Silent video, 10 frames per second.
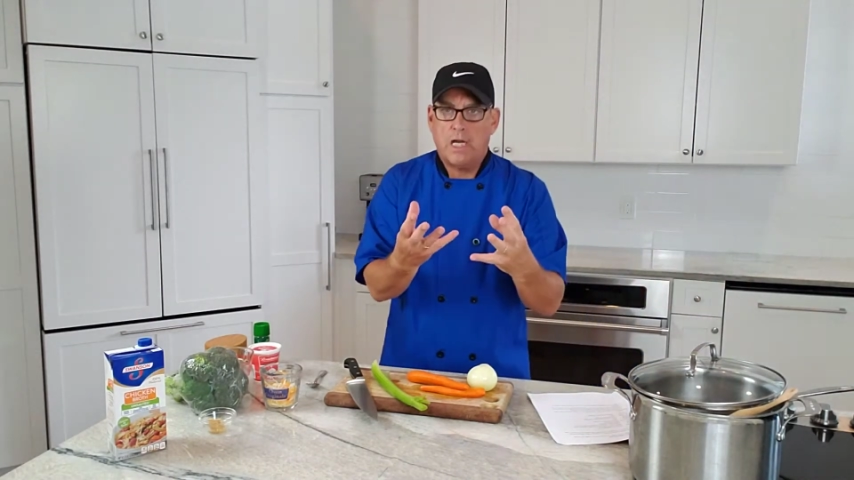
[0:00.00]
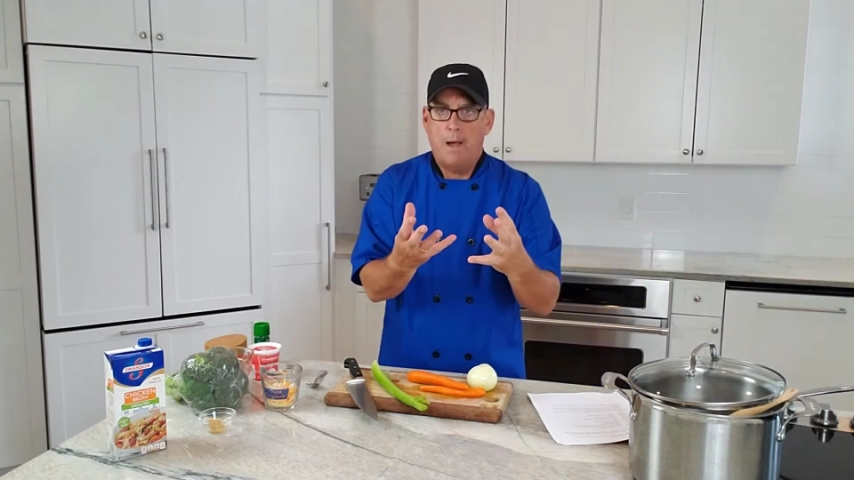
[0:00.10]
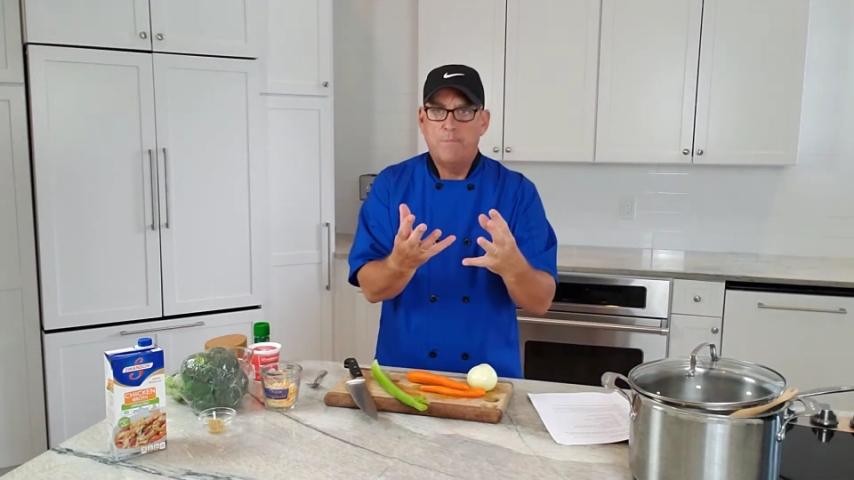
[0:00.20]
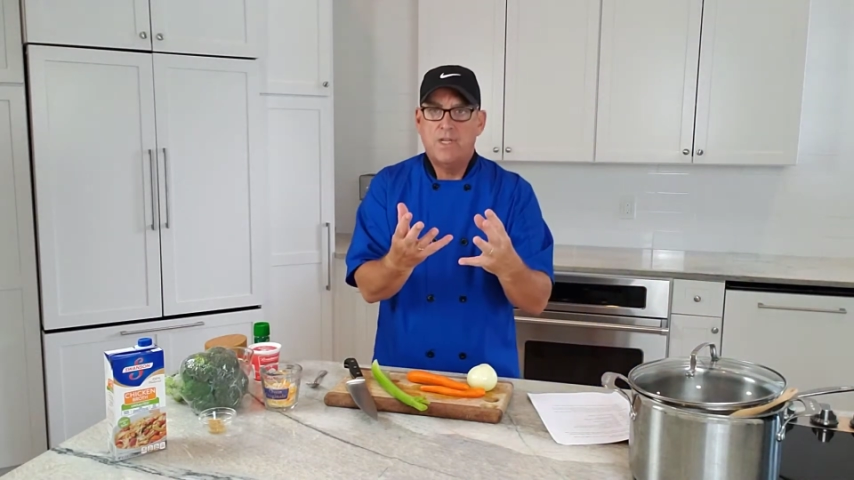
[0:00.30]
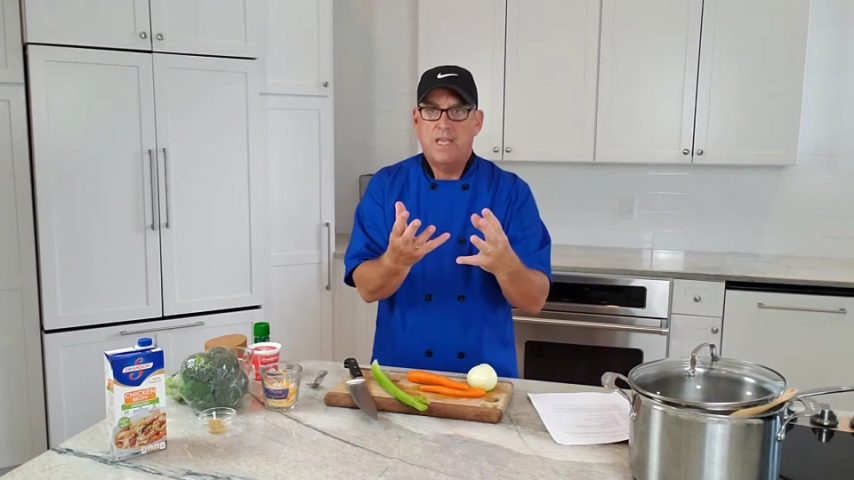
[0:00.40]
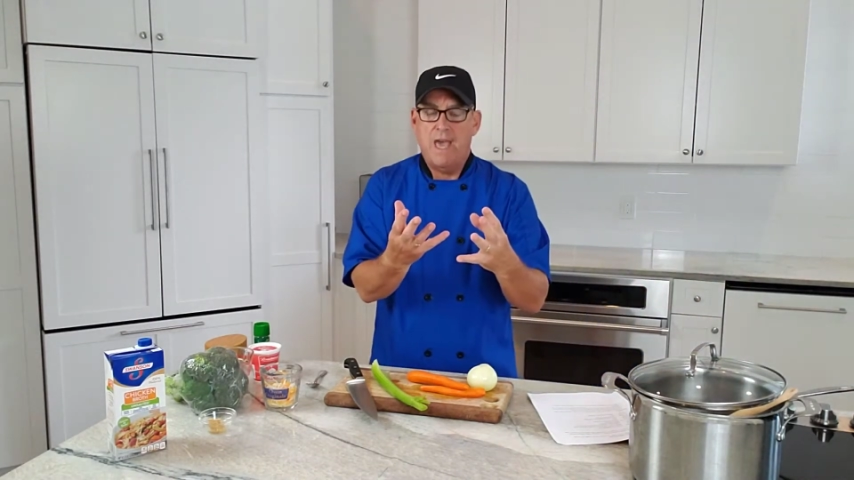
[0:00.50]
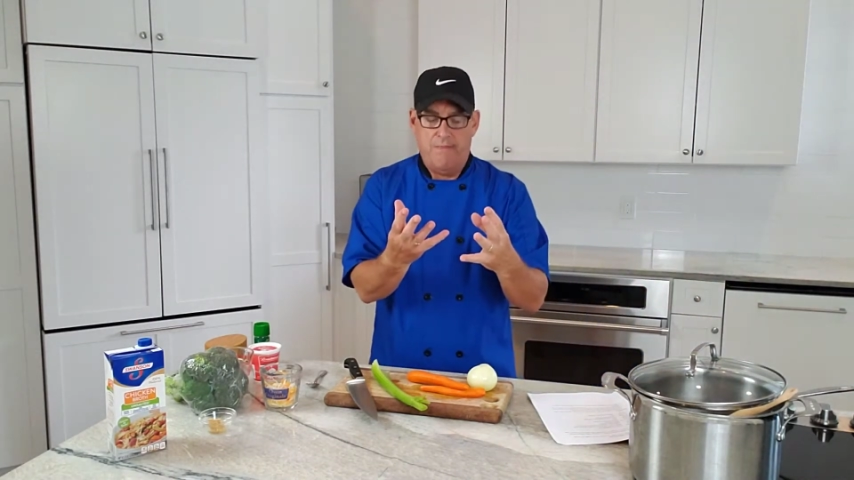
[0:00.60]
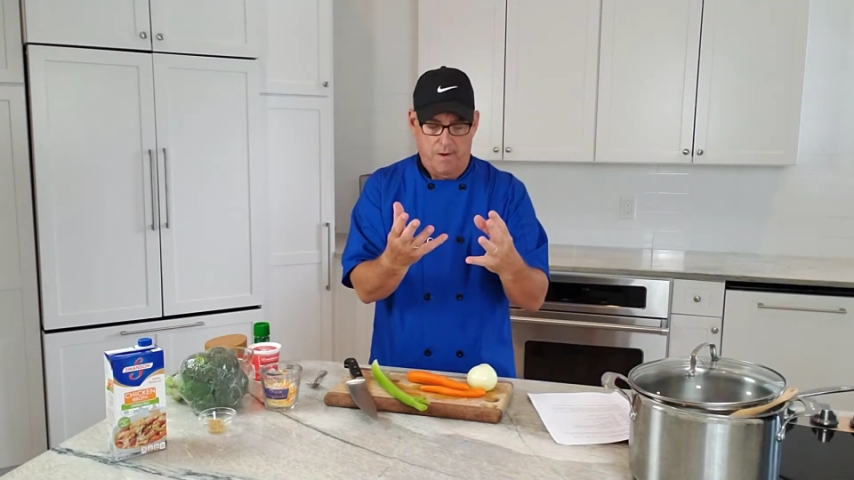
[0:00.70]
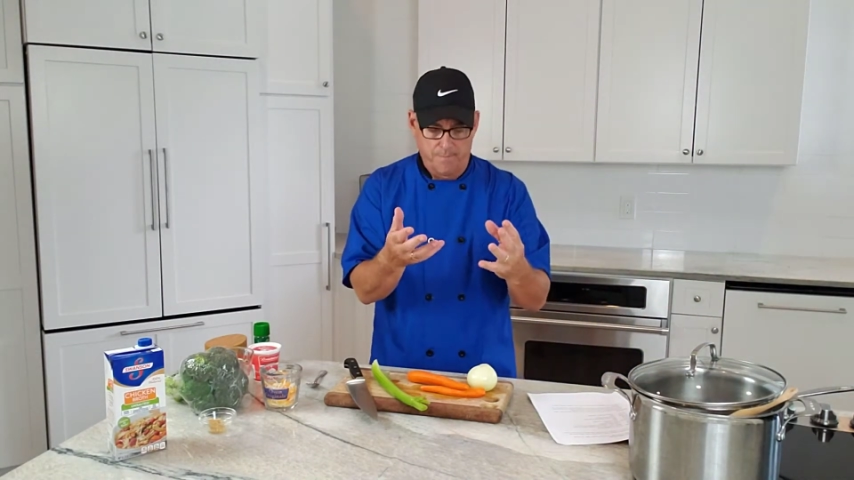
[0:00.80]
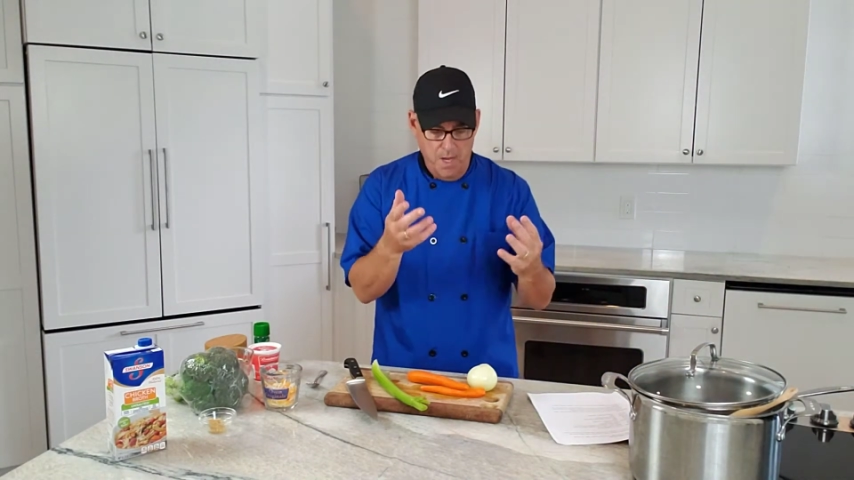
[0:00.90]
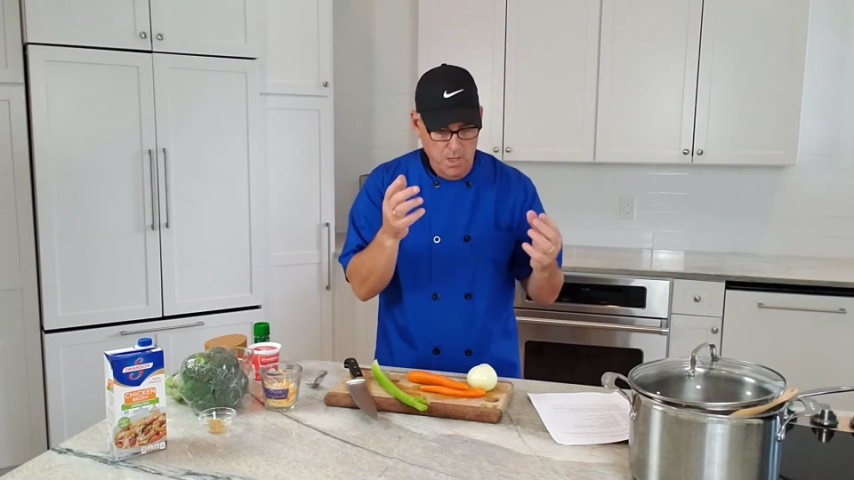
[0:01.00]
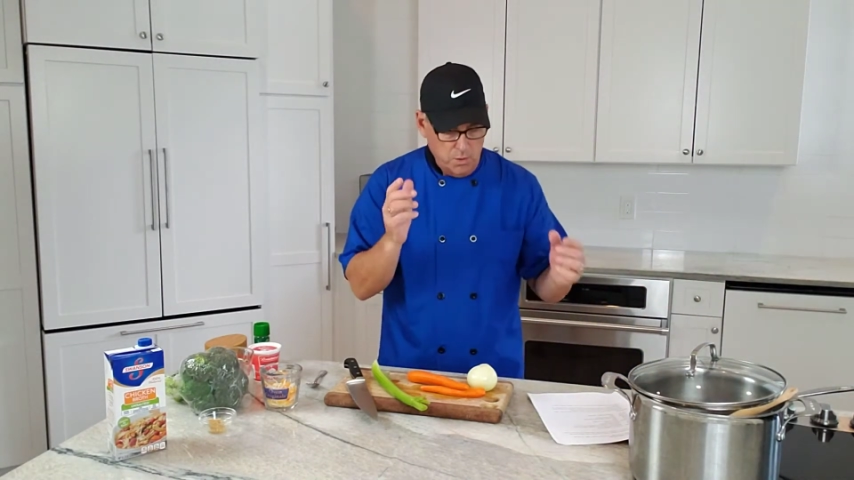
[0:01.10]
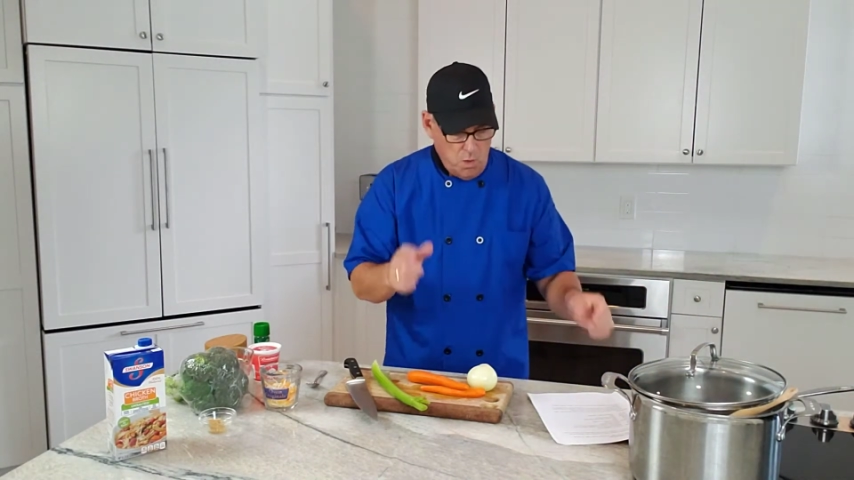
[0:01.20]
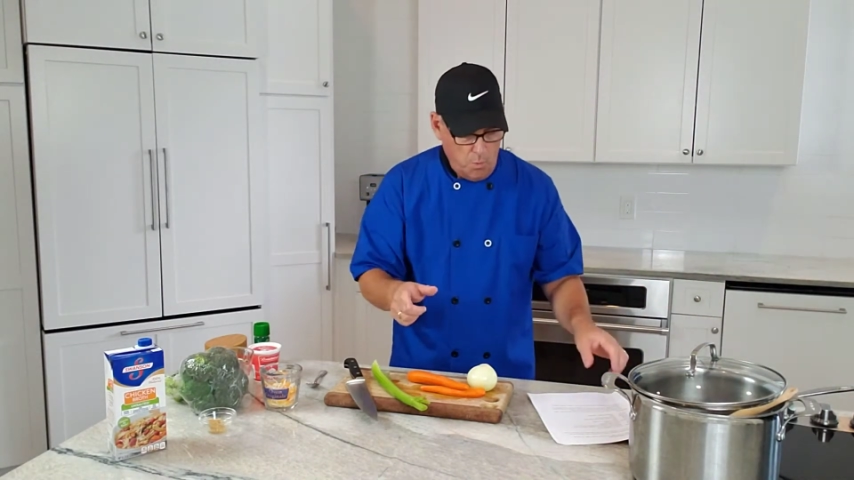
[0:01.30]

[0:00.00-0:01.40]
come together. So